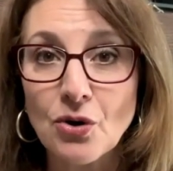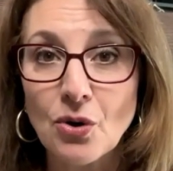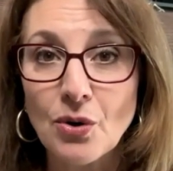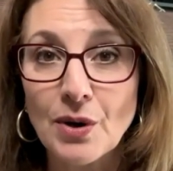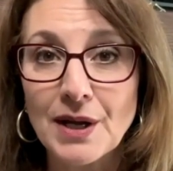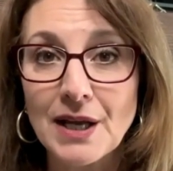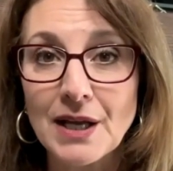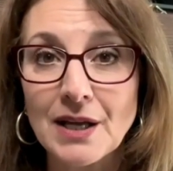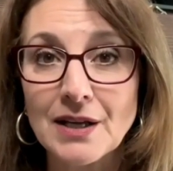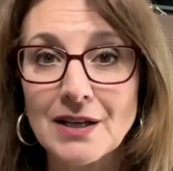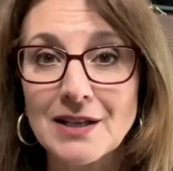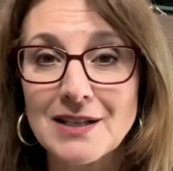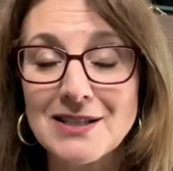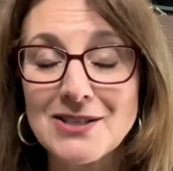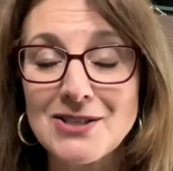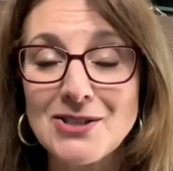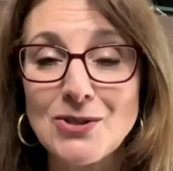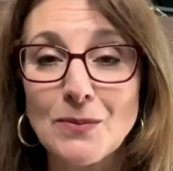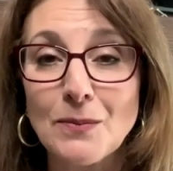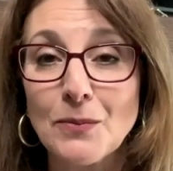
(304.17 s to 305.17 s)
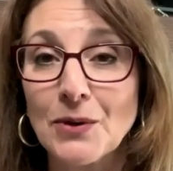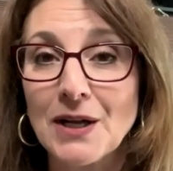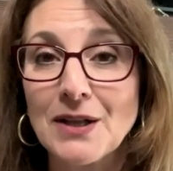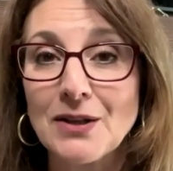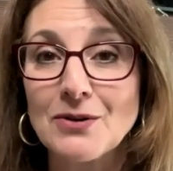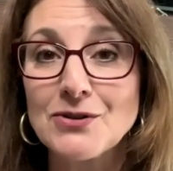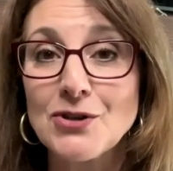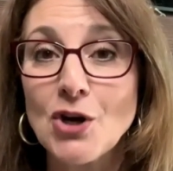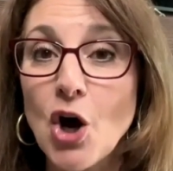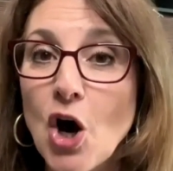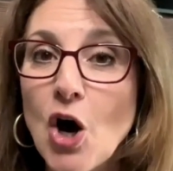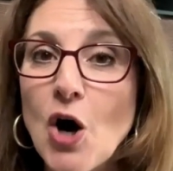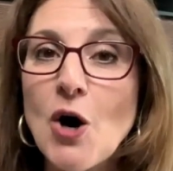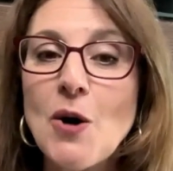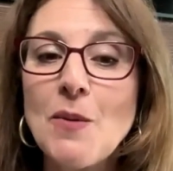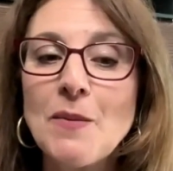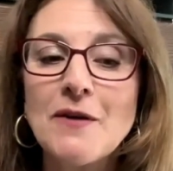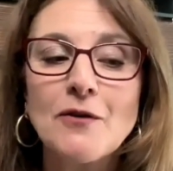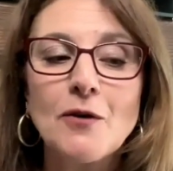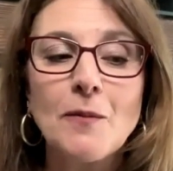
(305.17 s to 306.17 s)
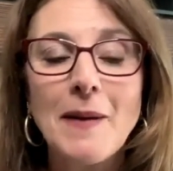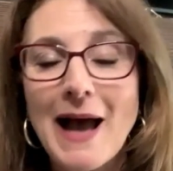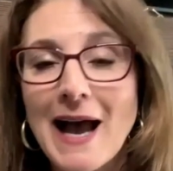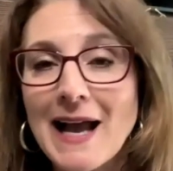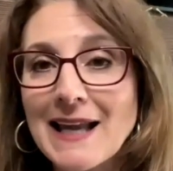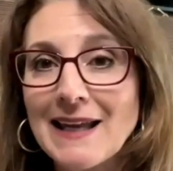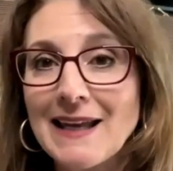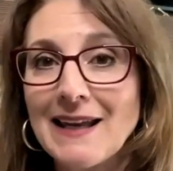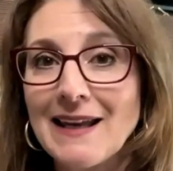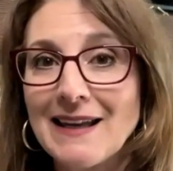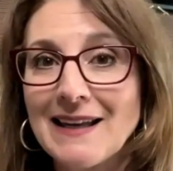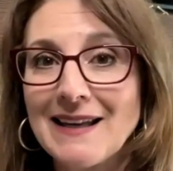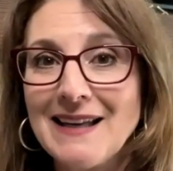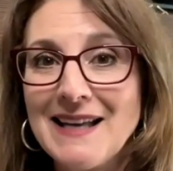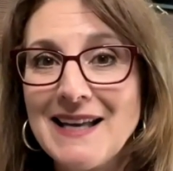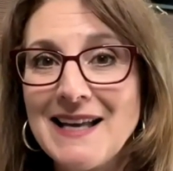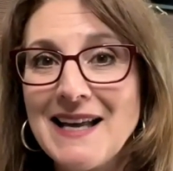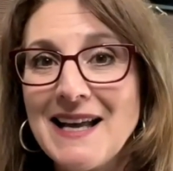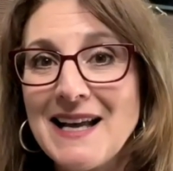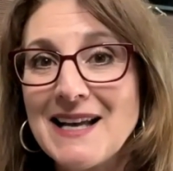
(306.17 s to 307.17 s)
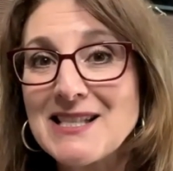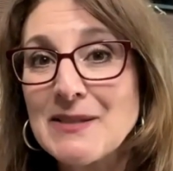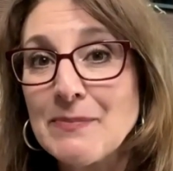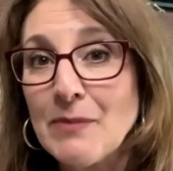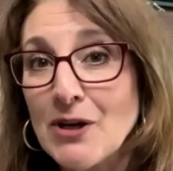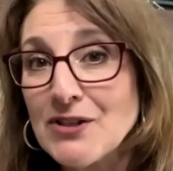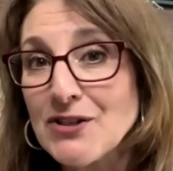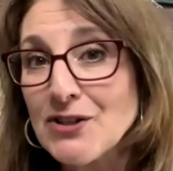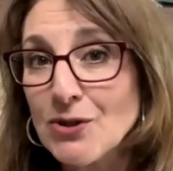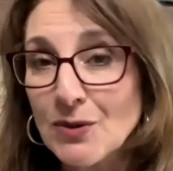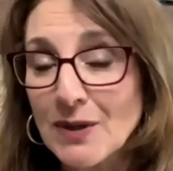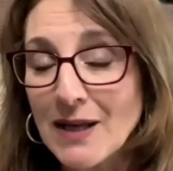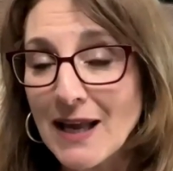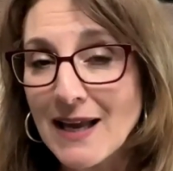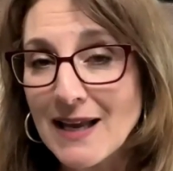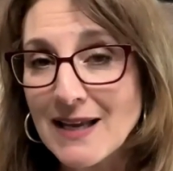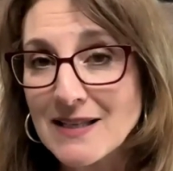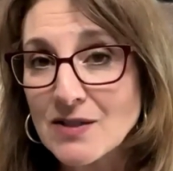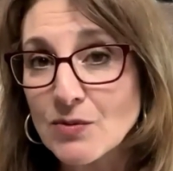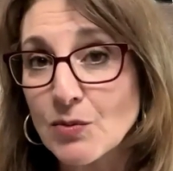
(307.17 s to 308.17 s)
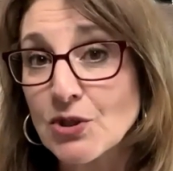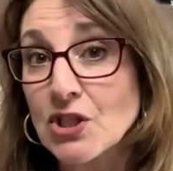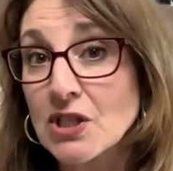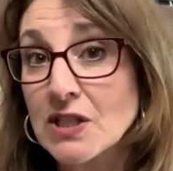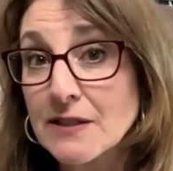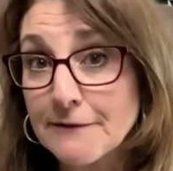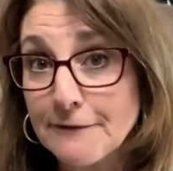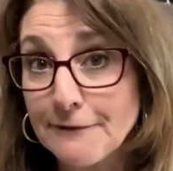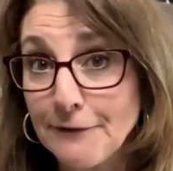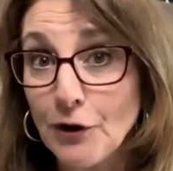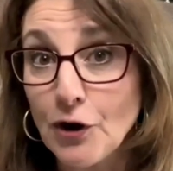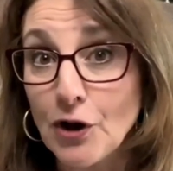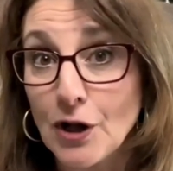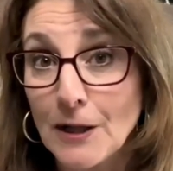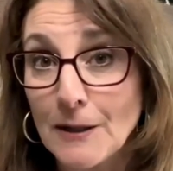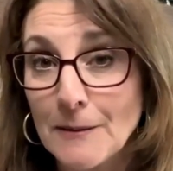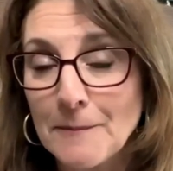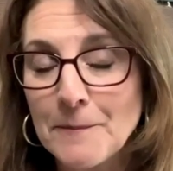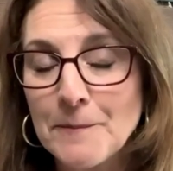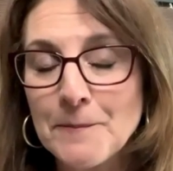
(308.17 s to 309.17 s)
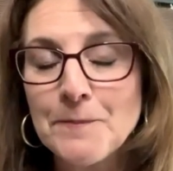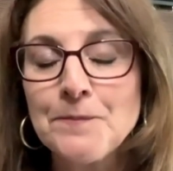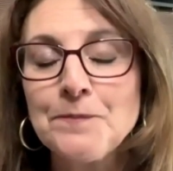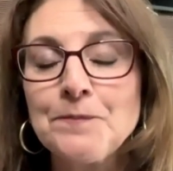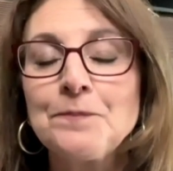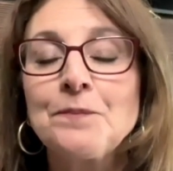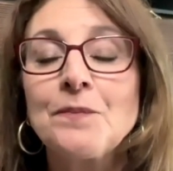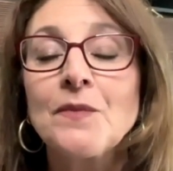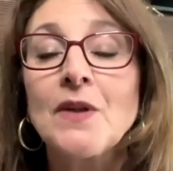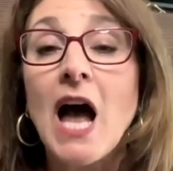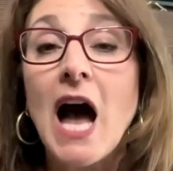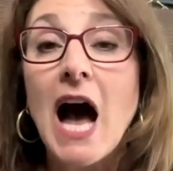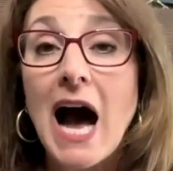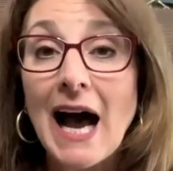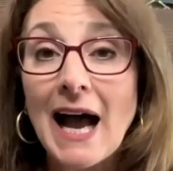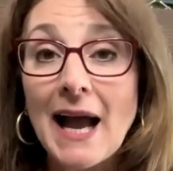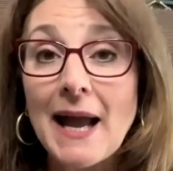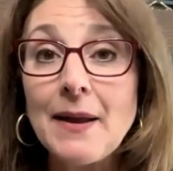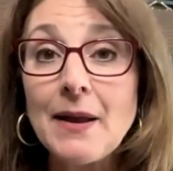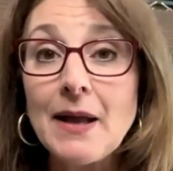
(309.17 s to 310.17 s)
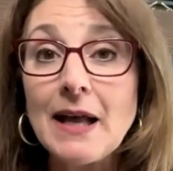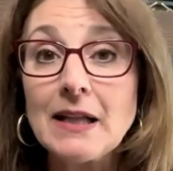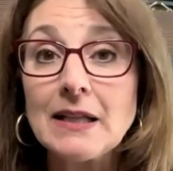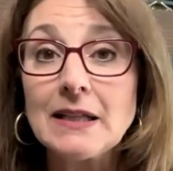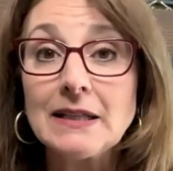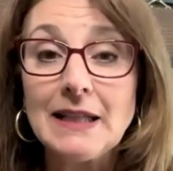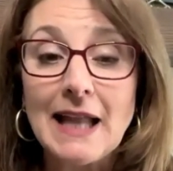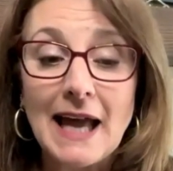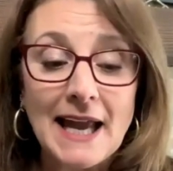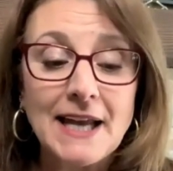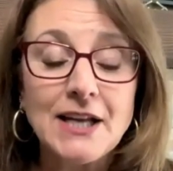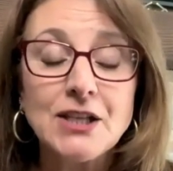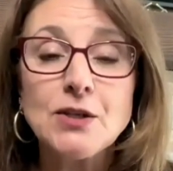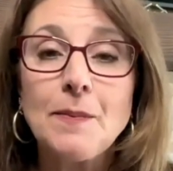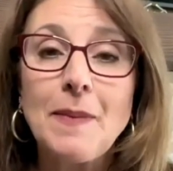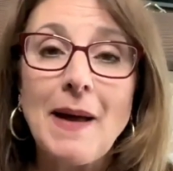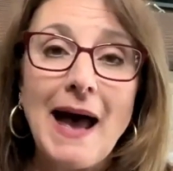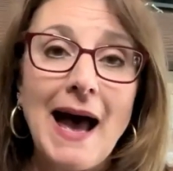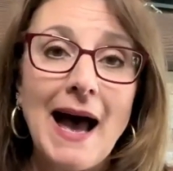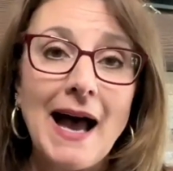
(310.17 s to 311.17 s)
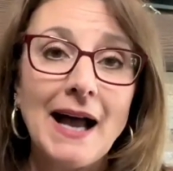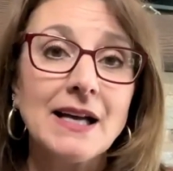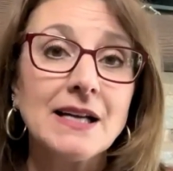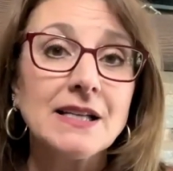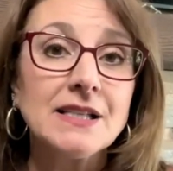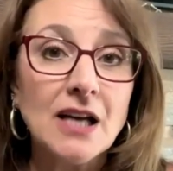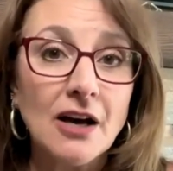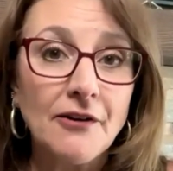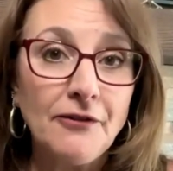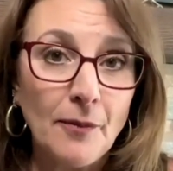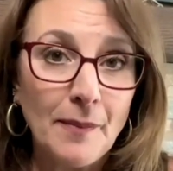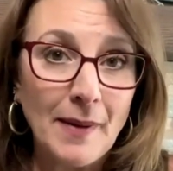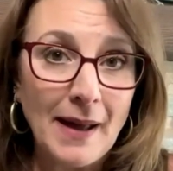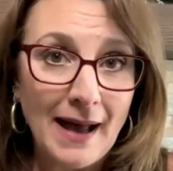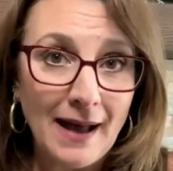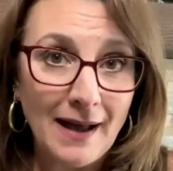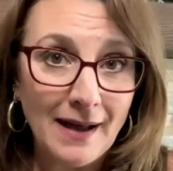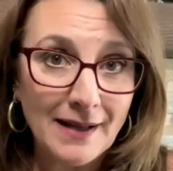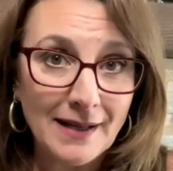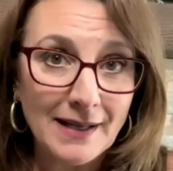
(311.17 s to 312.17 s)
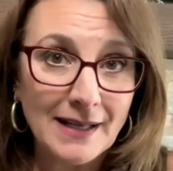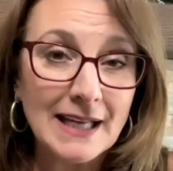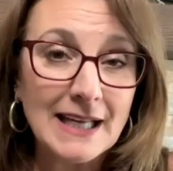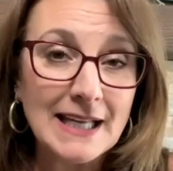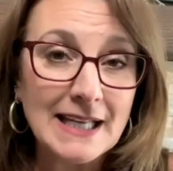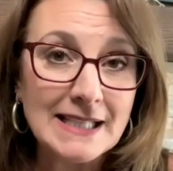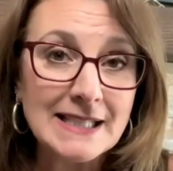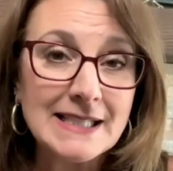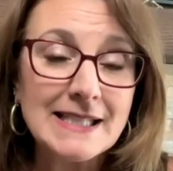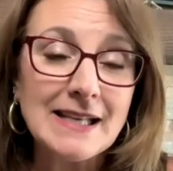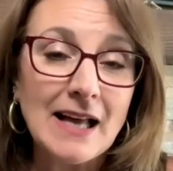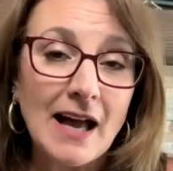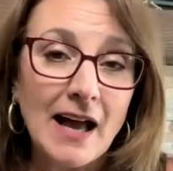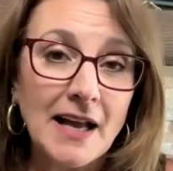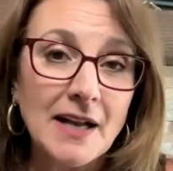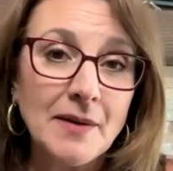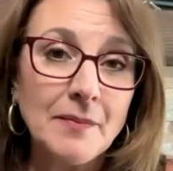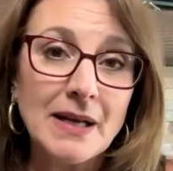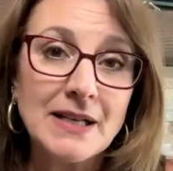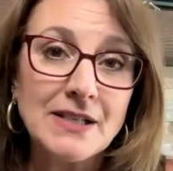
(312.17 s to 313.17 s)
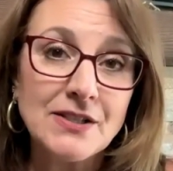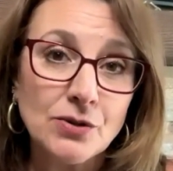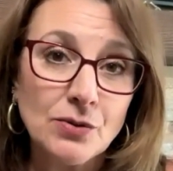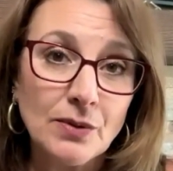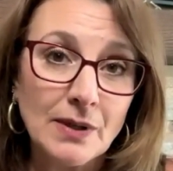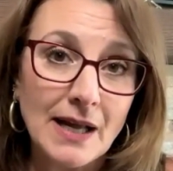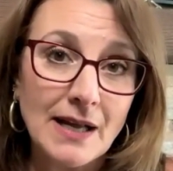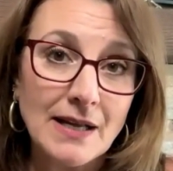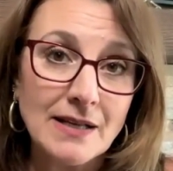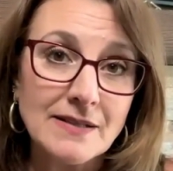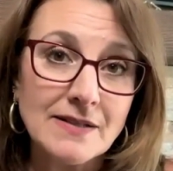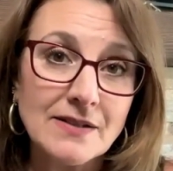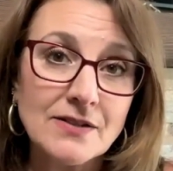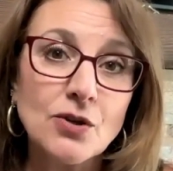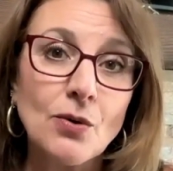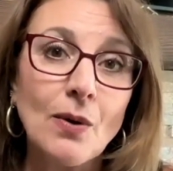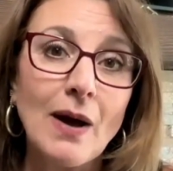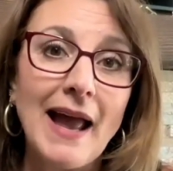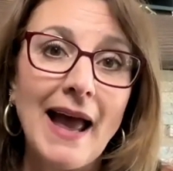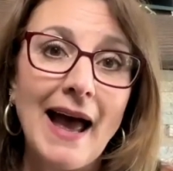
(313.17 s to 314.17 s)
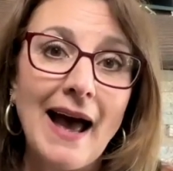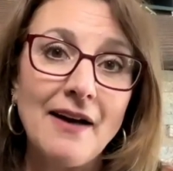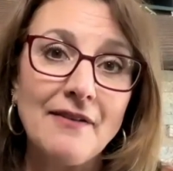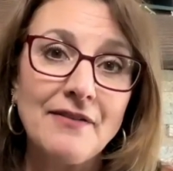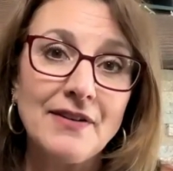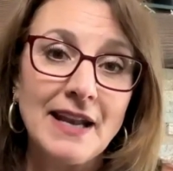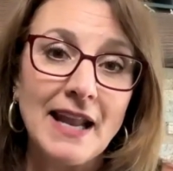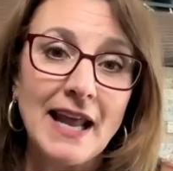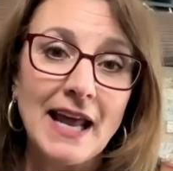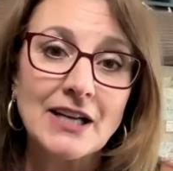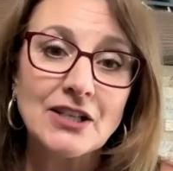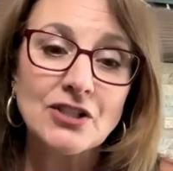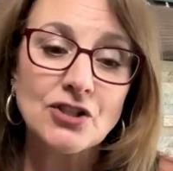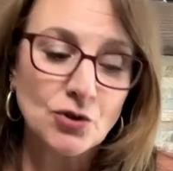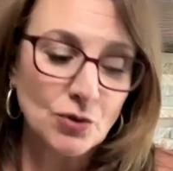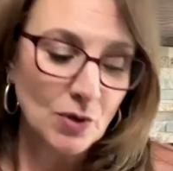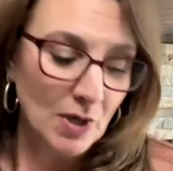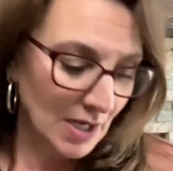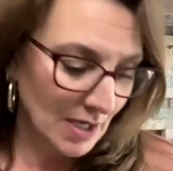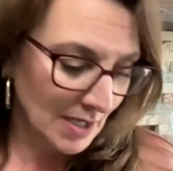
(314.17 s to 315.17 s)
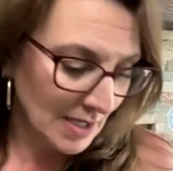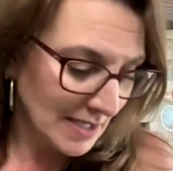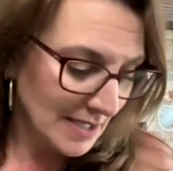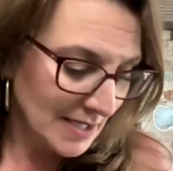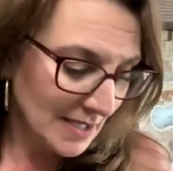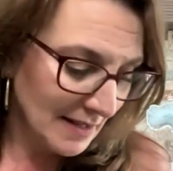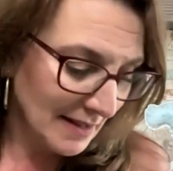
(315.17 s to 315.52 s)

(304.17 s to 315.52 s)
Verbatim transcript: going to bring those home if you're packing a small suitcase, which is full. I like to pack a duffel bag inside my suitcase so I have an extra.